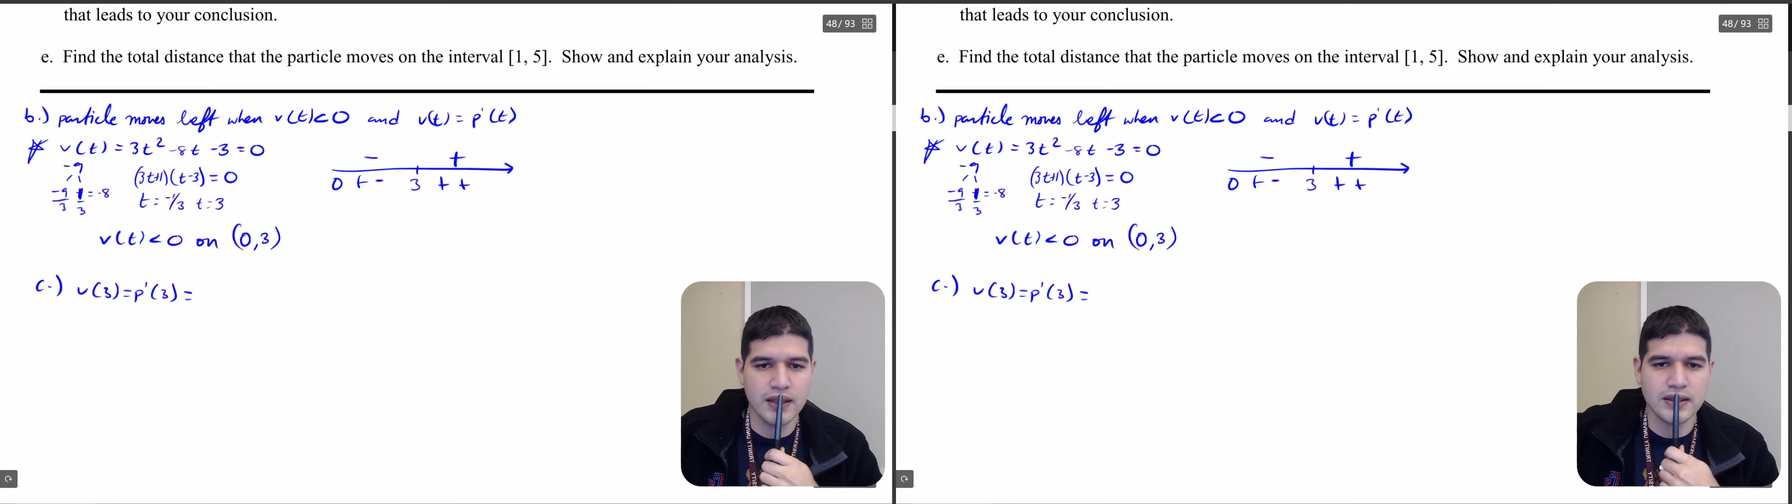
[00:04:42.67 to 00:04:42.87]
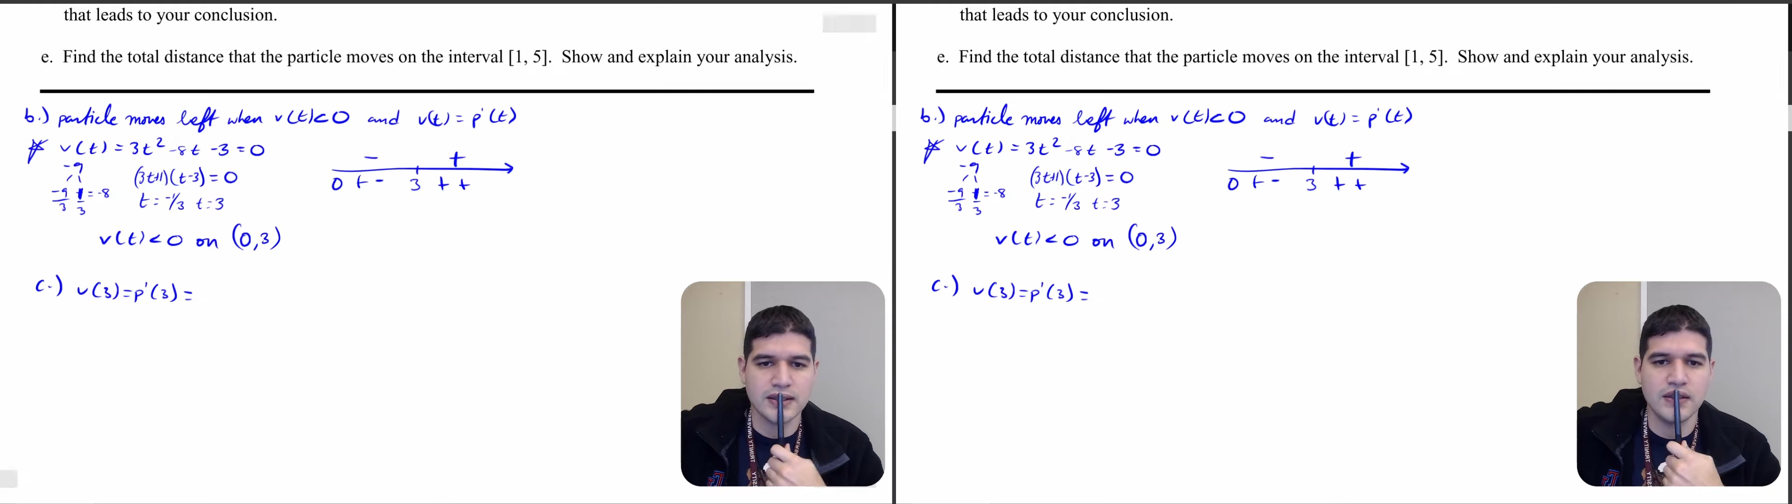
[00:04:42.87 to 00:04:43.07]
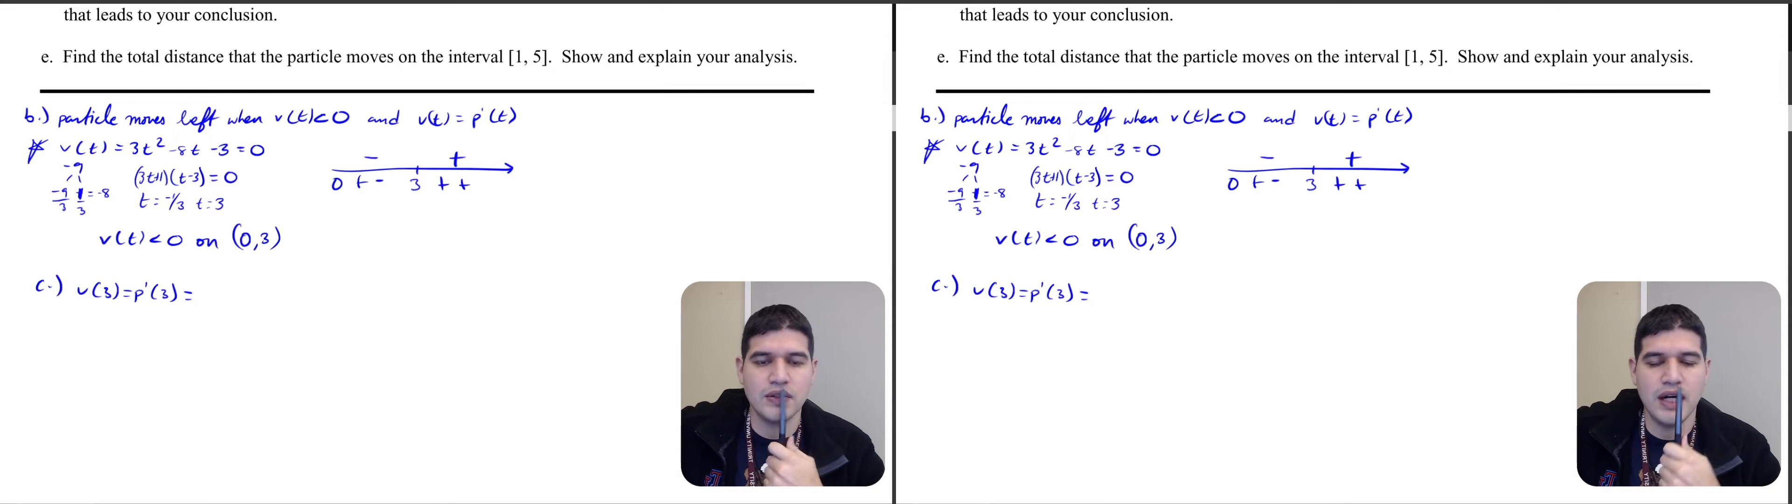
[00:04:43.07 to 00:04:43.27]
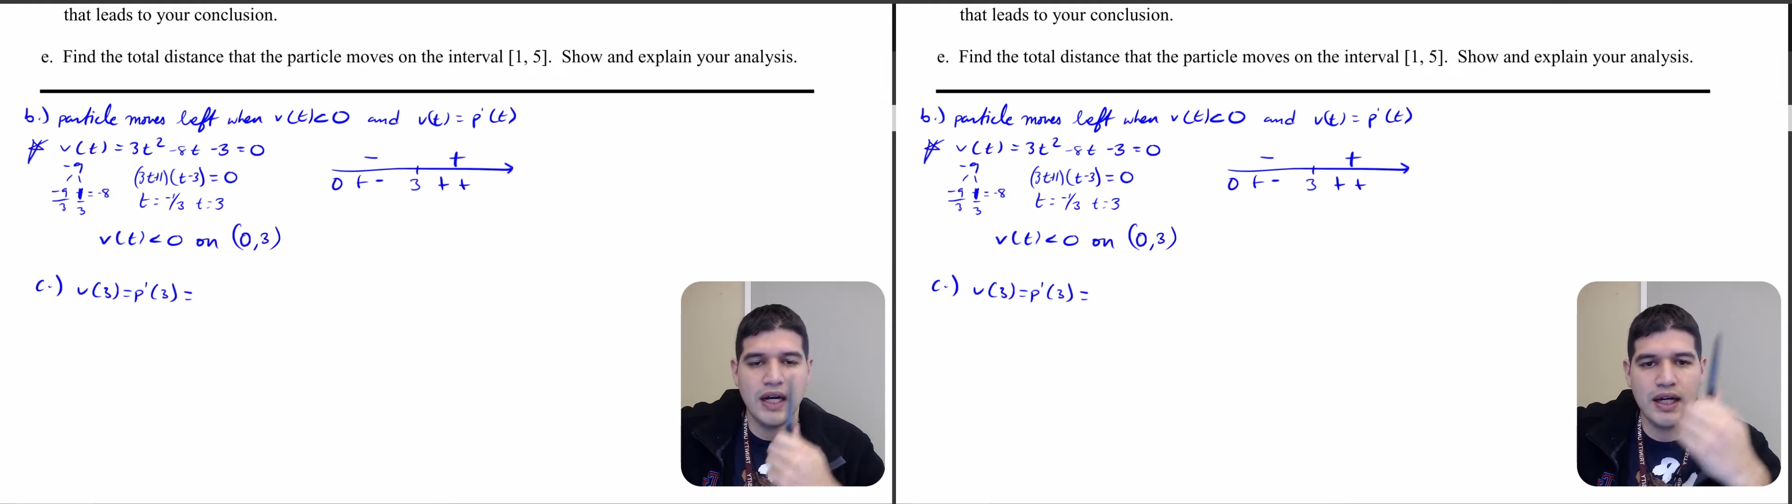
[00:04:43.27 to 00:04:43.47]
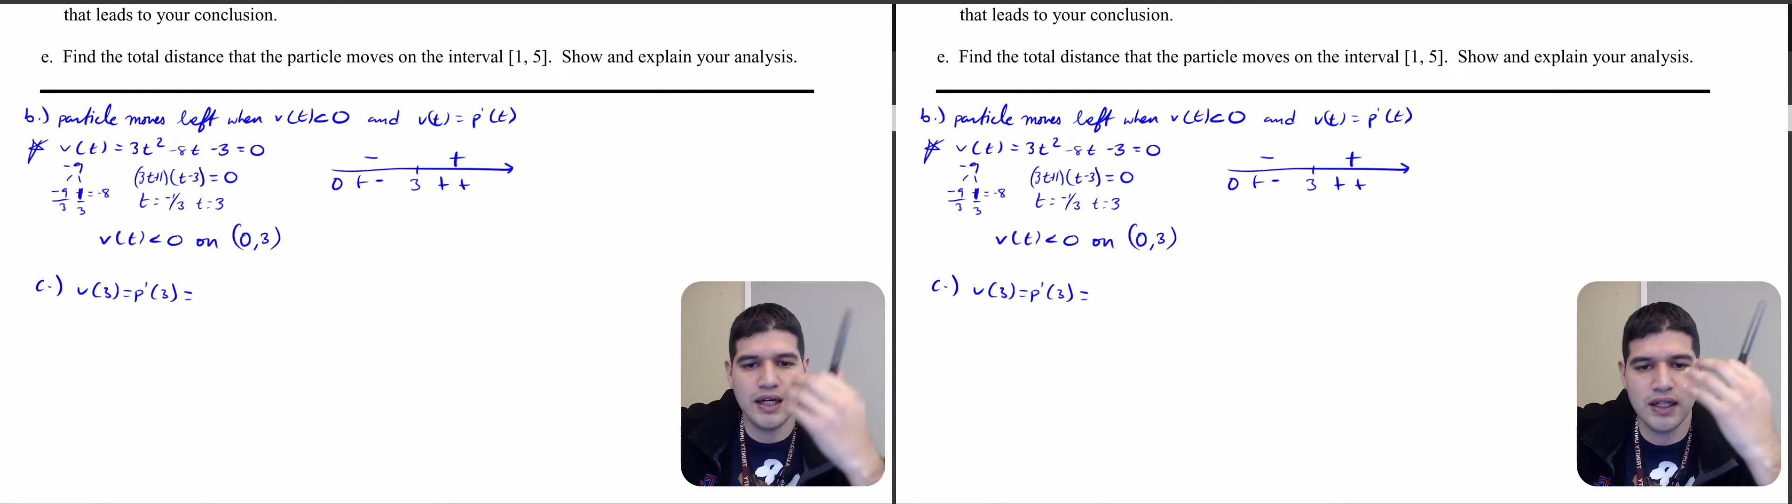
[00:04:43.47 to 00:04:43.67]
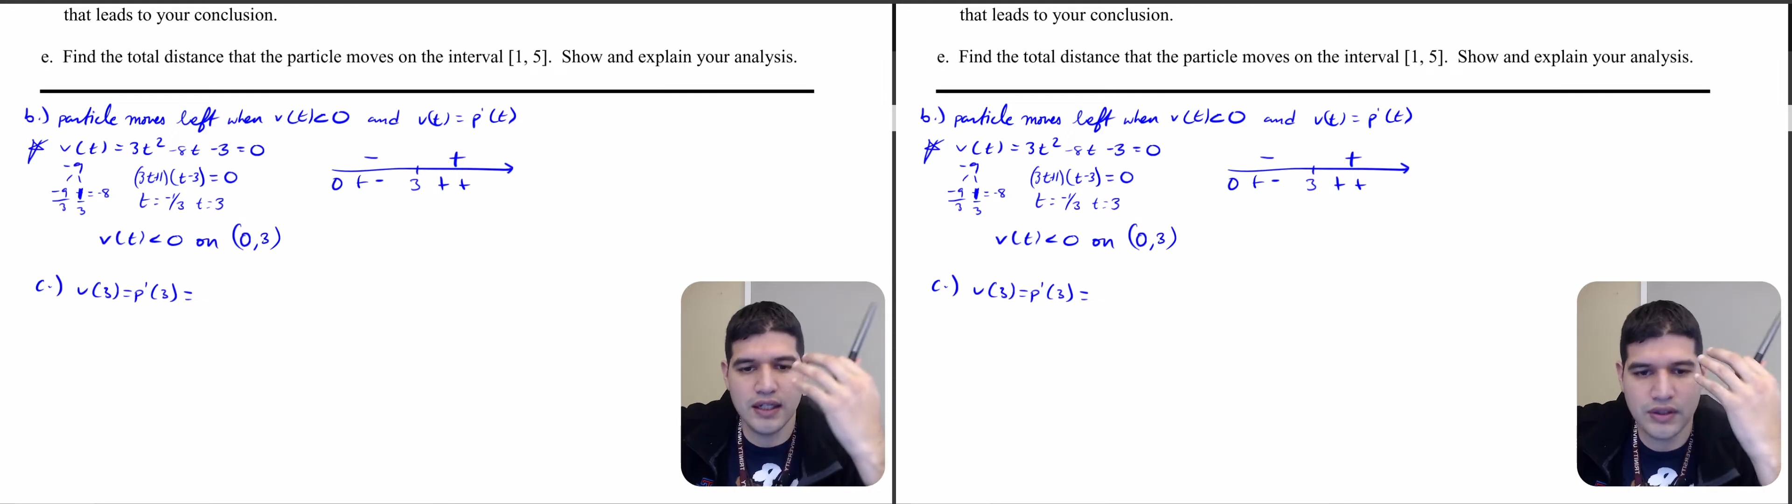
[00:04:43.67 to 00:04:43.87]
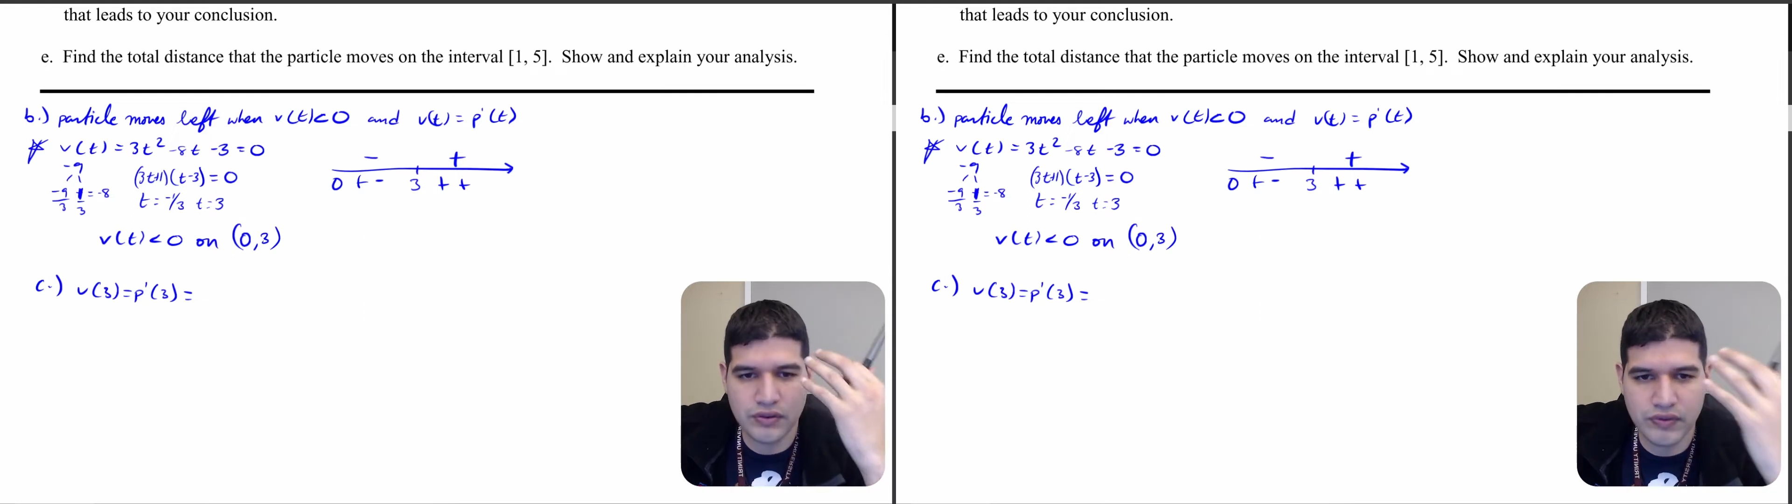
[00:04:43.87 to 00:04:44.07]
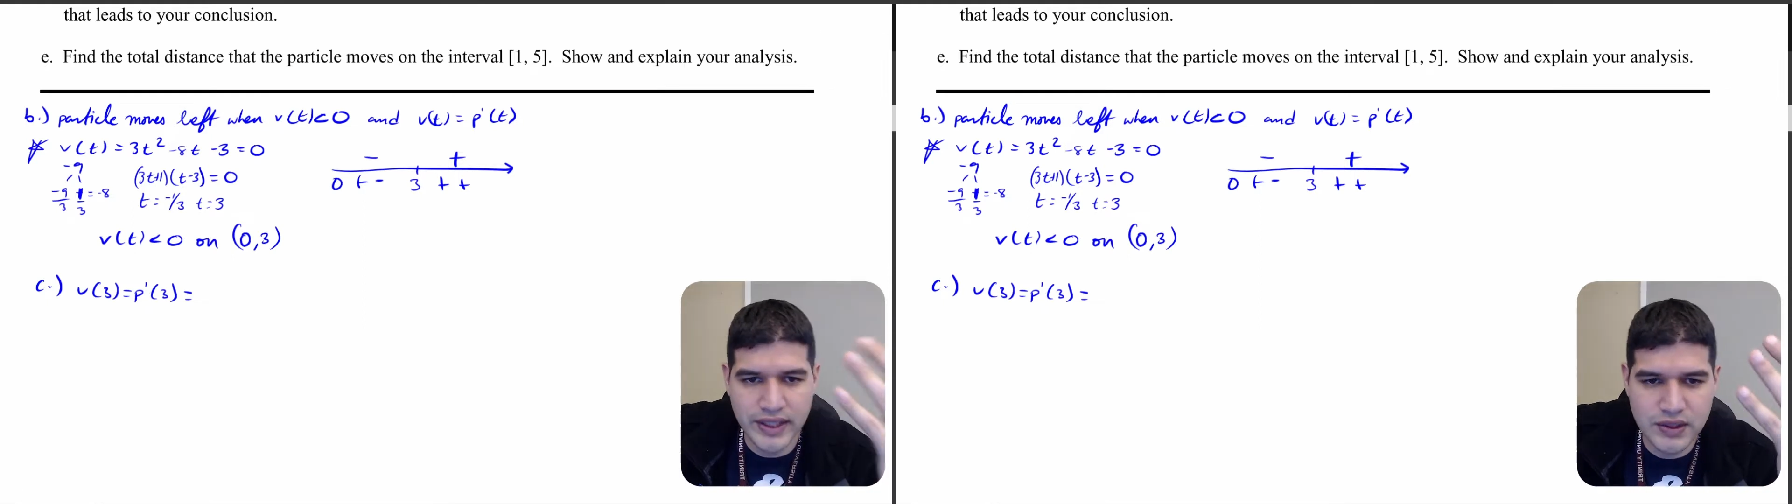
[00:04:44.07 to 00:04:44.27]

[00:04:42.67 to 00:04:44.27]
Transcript: So 3